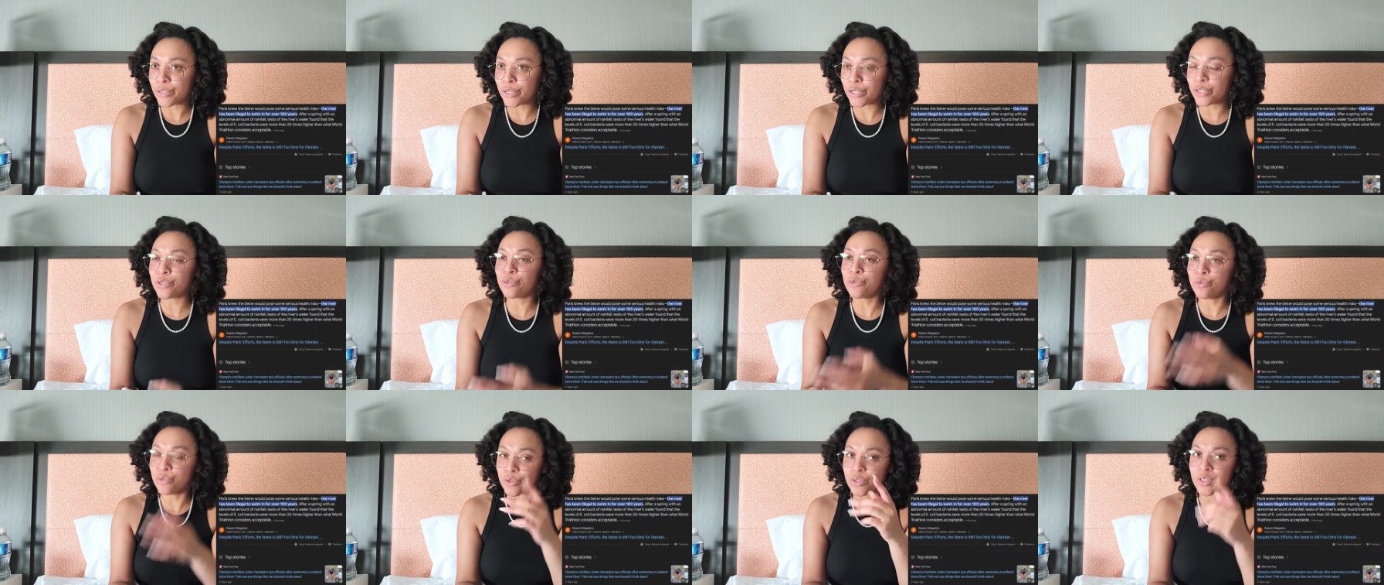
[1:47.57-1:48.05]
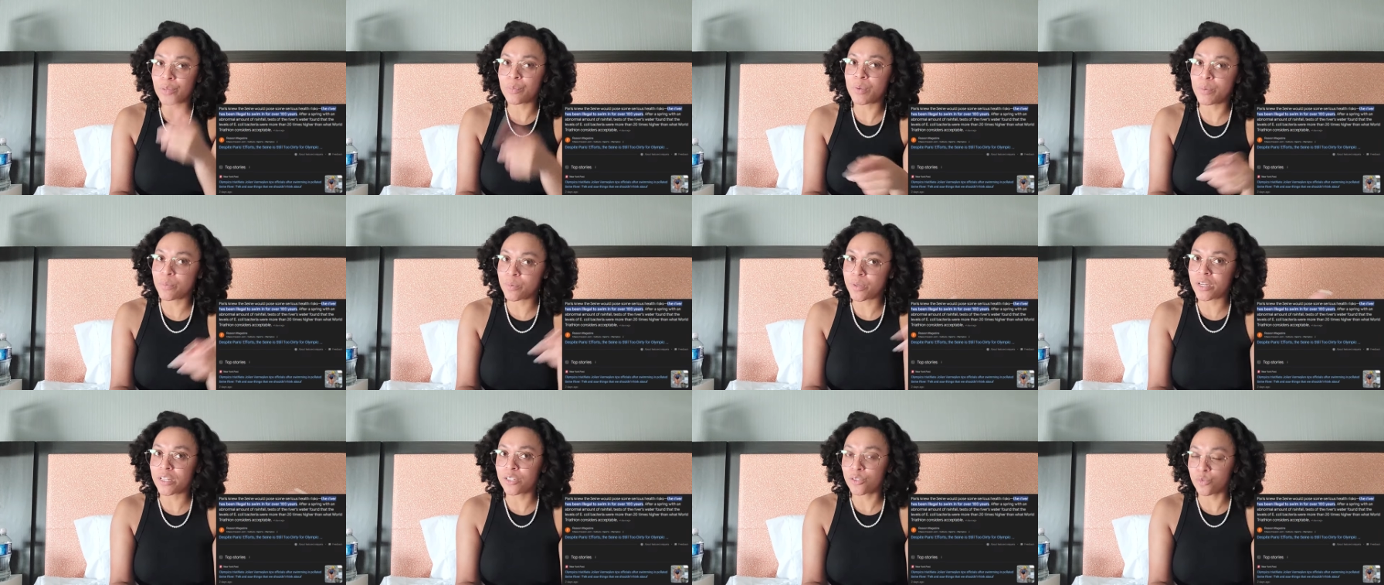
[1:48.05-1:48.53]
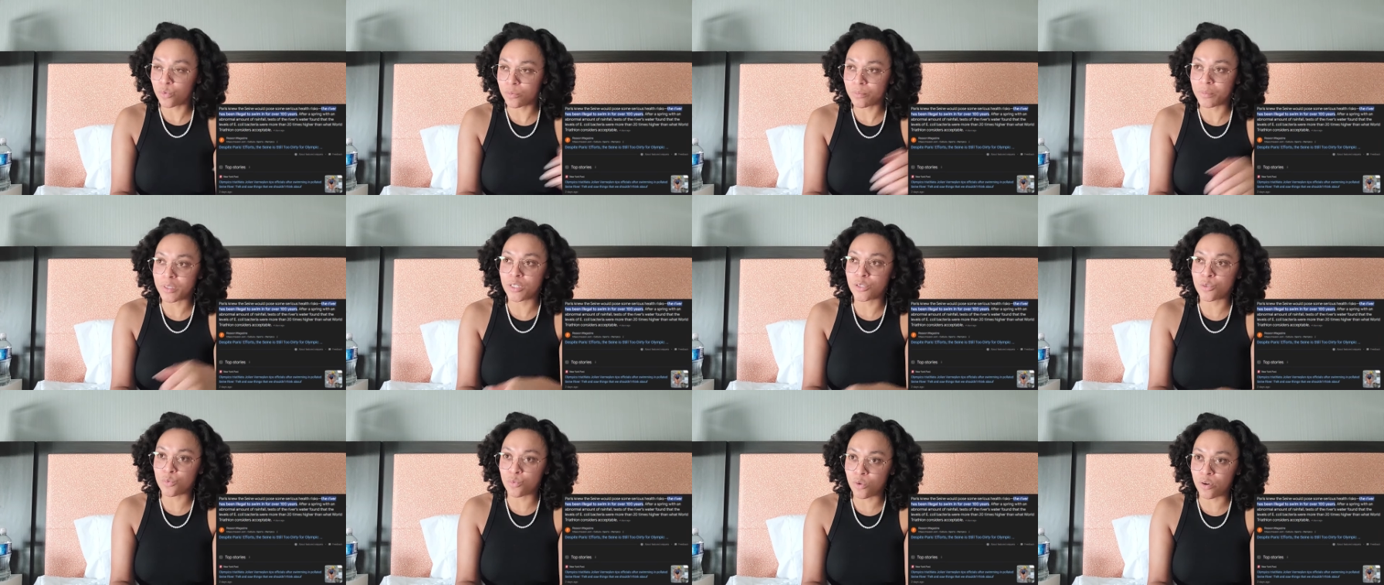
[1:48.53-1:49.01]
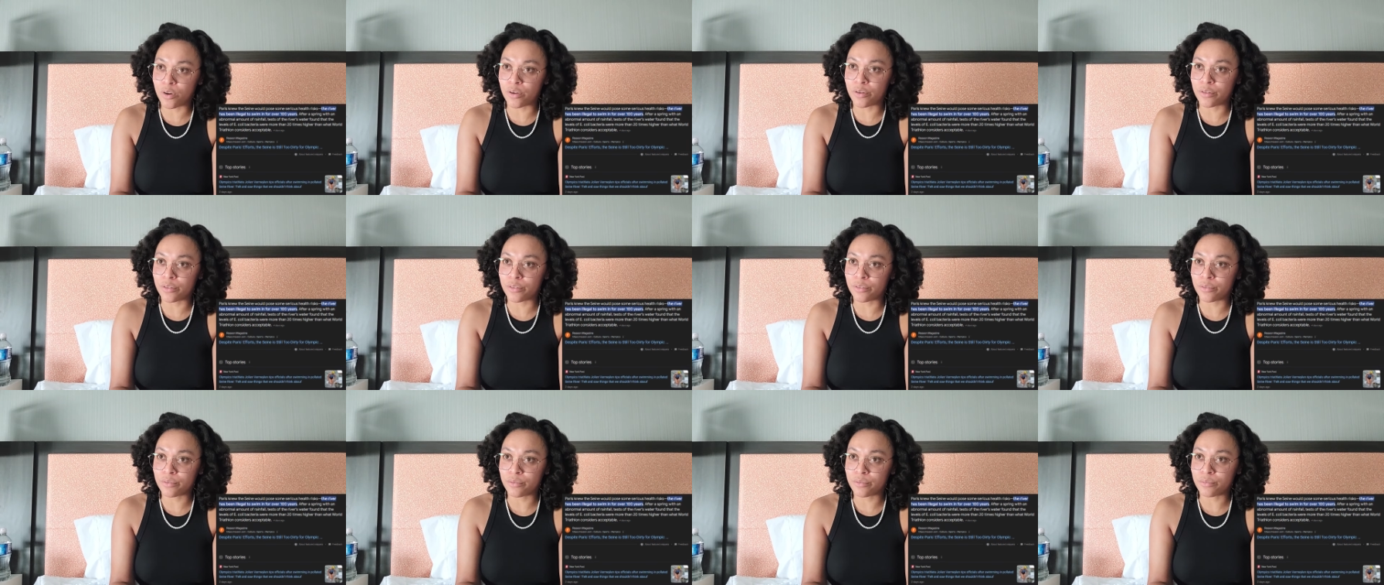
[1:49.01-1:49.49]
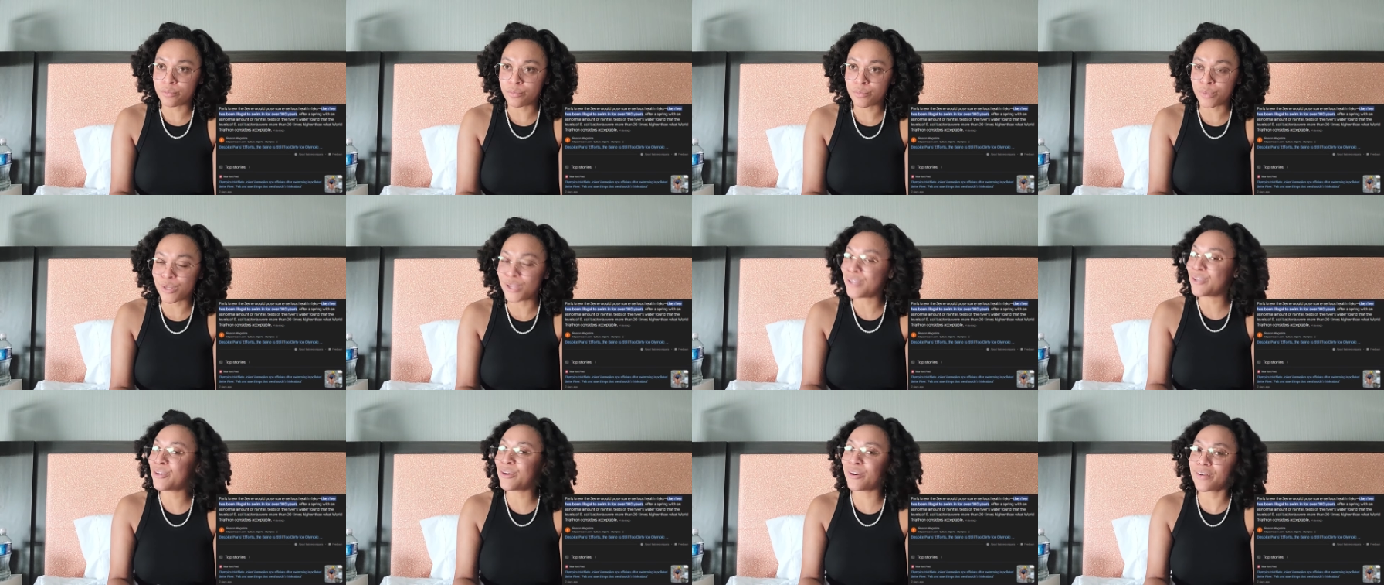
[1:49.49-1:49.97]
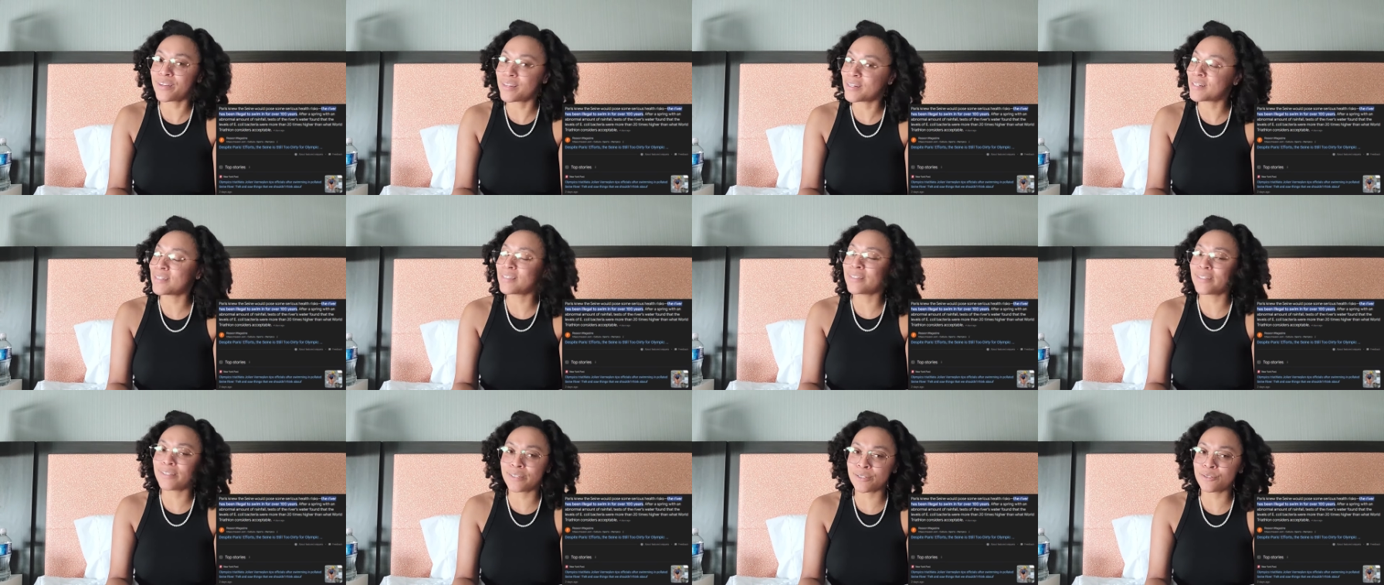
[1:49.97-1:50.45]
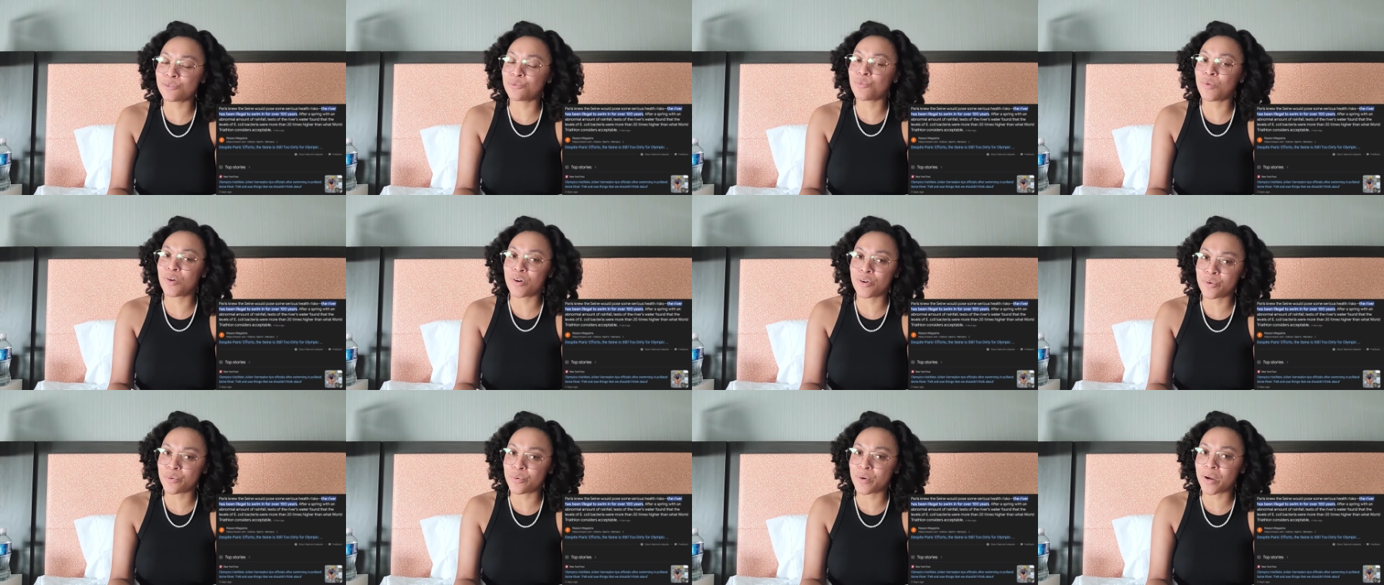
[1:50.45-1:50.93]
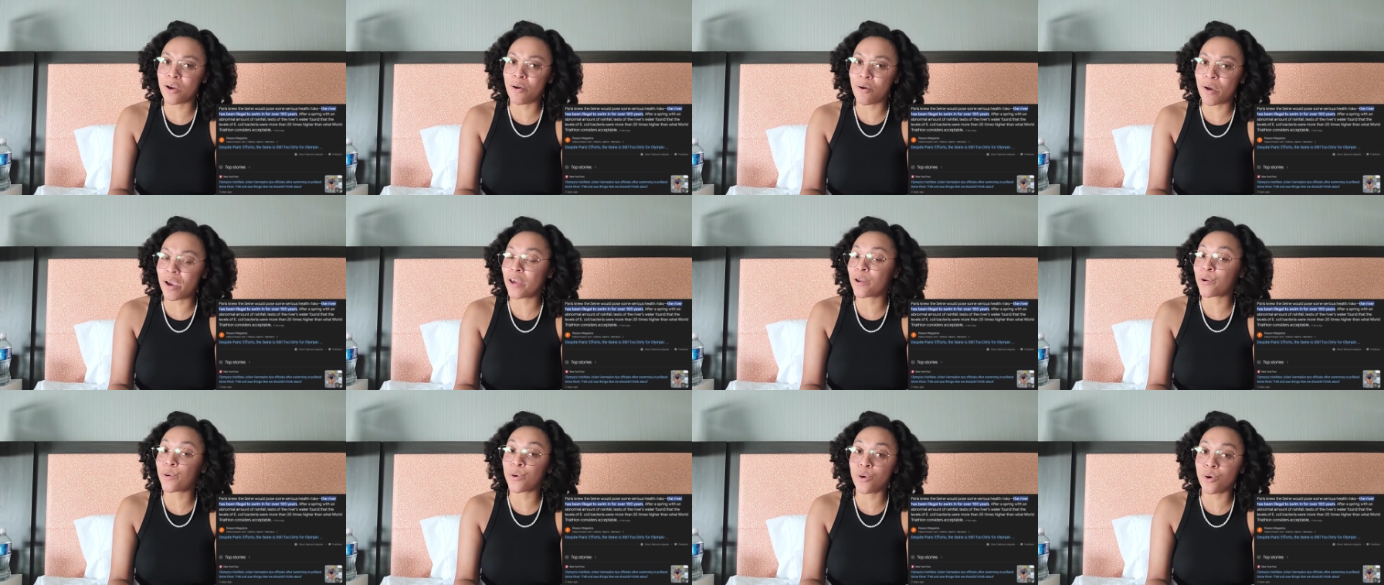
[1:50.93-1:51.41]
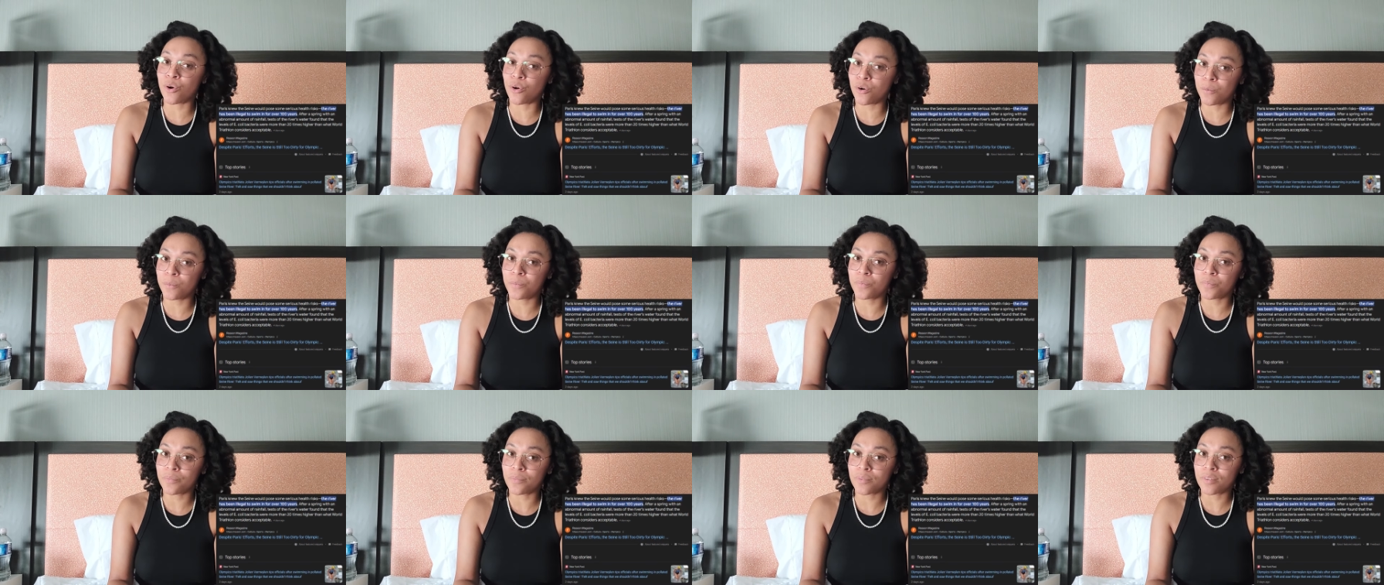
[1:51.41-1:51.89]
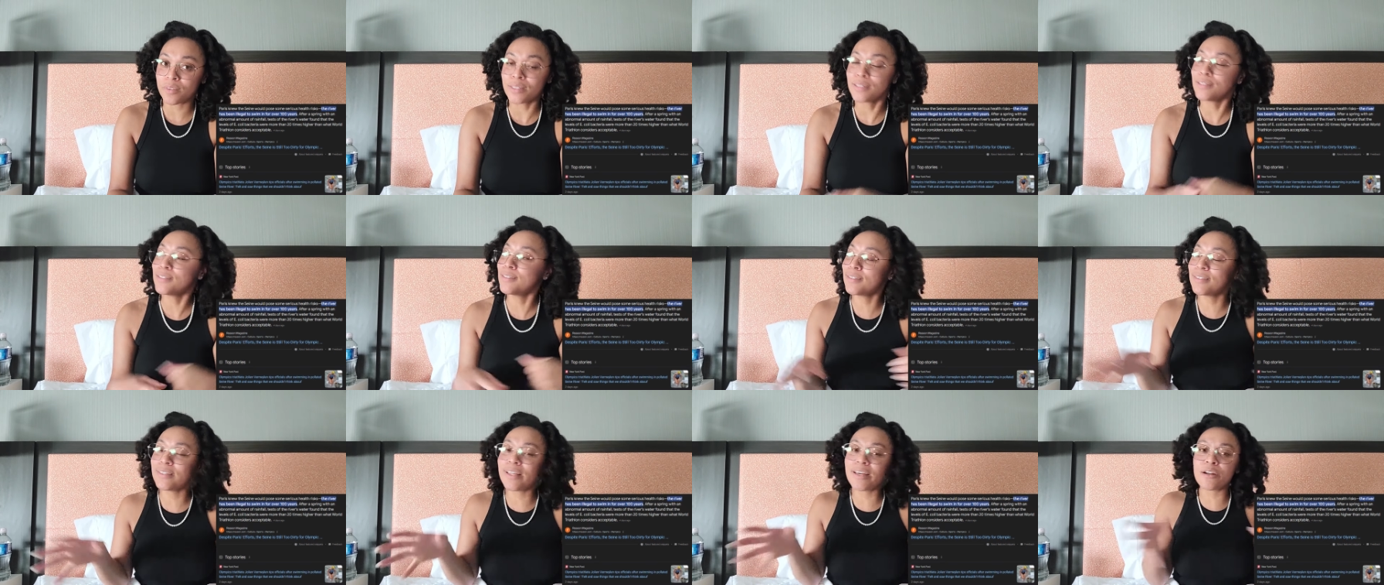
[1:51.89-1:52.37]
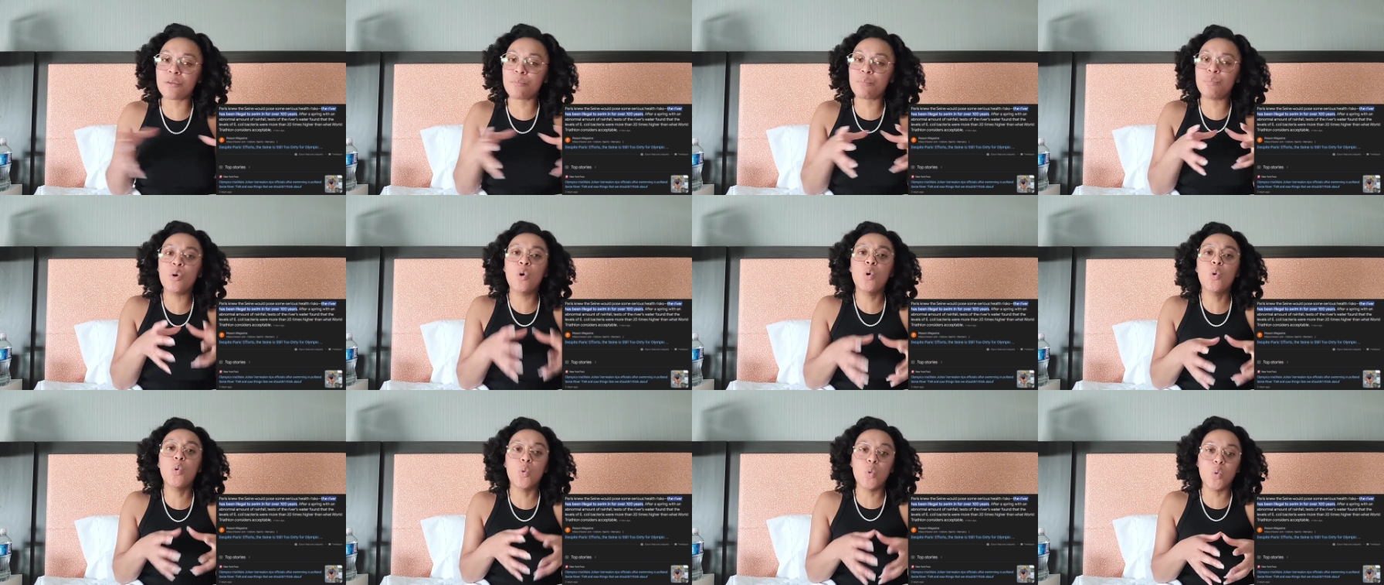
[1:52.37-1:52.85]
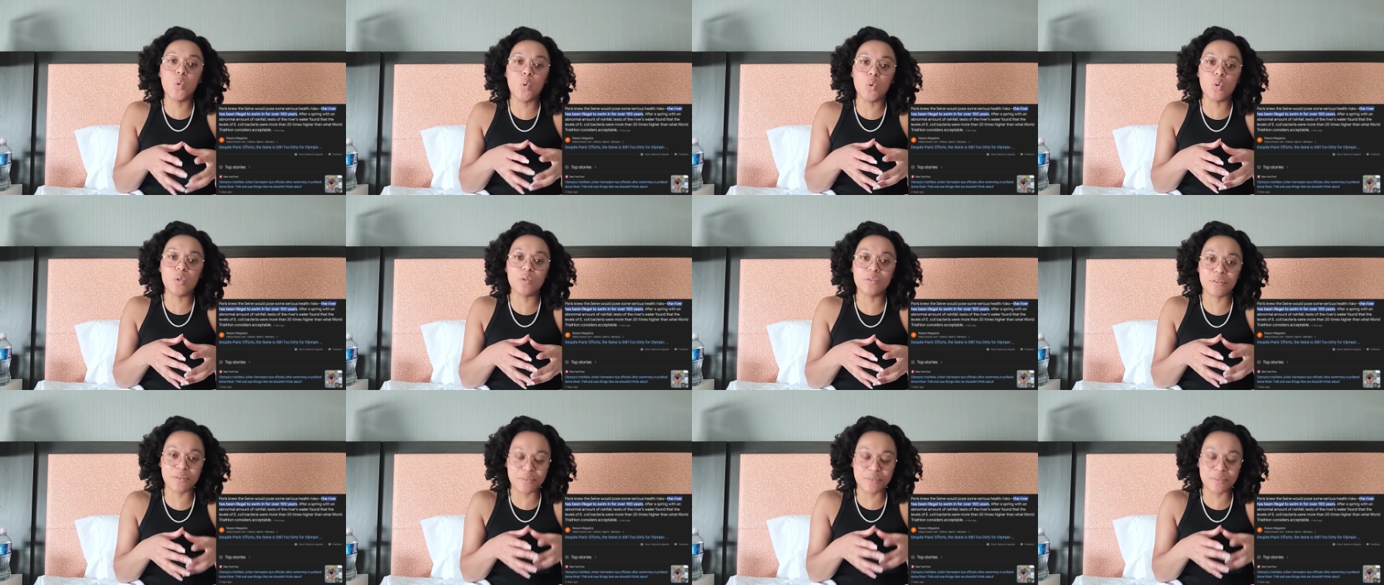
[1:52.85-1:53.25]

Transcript: and you know that people got swimming in this water and y'all didn't clean this water out at all. This is not a pool,